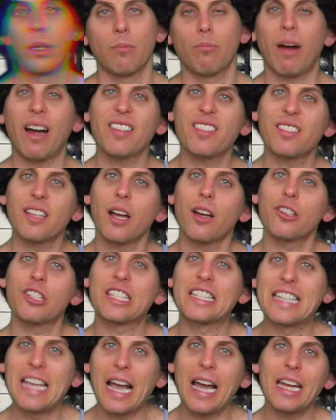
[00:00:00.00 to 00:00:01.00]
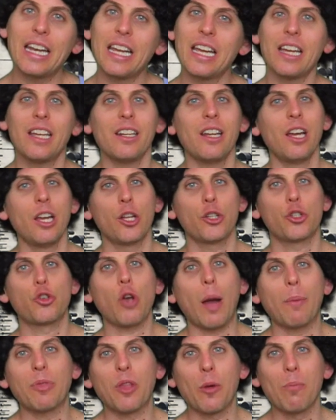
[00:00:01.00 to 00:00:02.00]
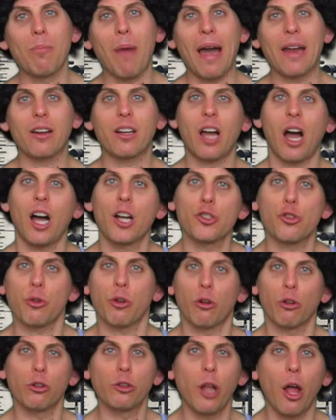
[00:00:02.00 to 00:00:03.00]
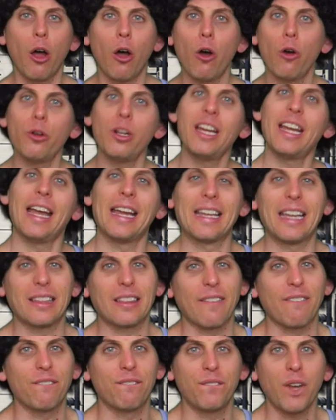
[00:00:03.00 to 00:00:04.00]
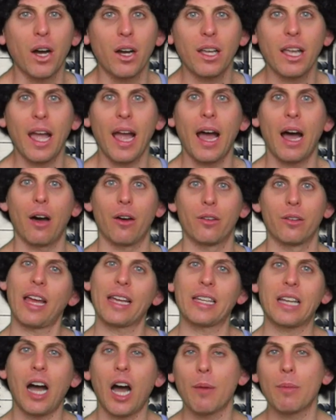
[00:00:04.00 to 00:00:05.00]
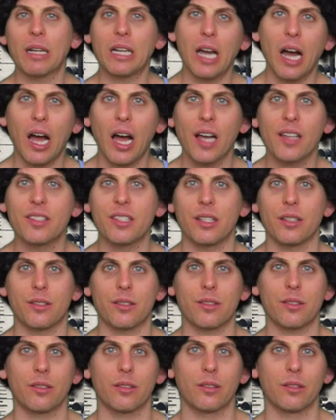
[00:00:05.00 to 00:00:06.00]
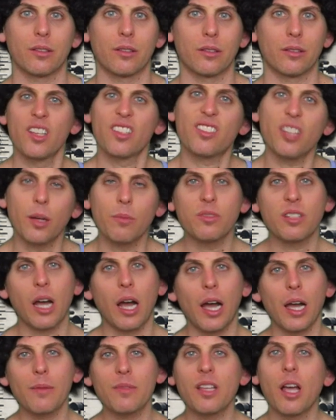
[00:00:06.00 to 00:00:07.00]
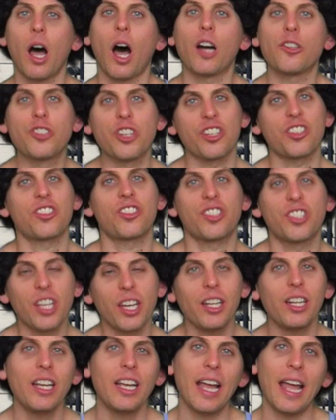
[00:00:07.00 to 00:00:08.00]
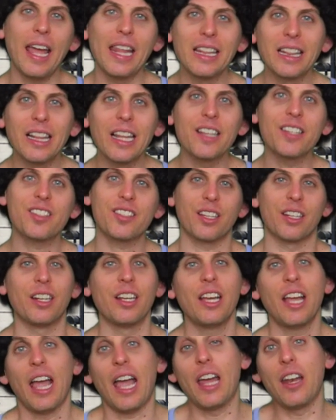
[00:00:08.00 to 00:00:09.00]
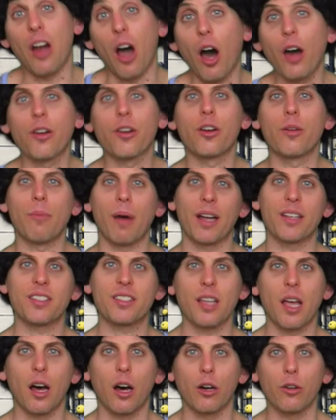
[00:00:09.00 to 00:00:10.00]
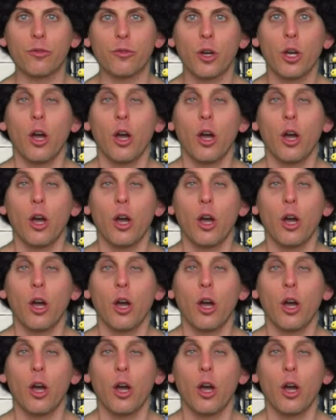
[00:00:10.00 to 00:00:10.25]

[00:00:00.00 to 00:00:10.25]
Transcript: My cells get in, drop their mitochondrial load, and get the fuck out, like kamikazes. Sometimes, I'll just sit and listen and utter to myself,